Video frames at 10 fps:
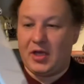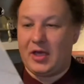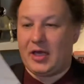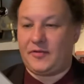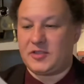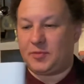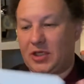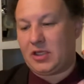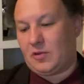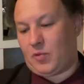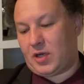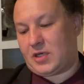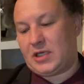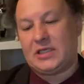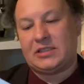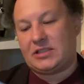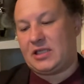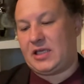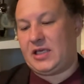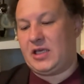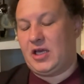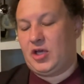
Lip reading: and this particular one is the